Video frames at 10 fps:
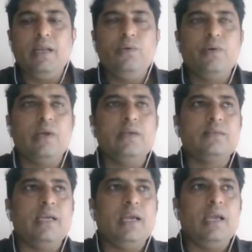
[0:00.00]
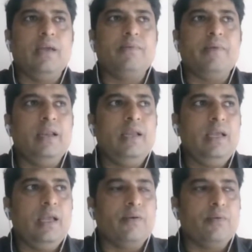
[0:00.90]
you can say if any
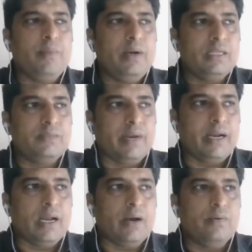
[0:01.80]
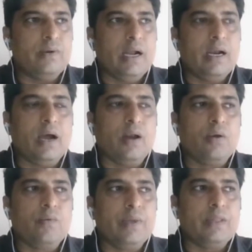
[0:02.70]
equipment is breakdown, and
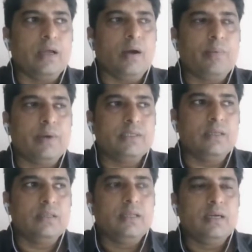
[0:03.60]
along with operation,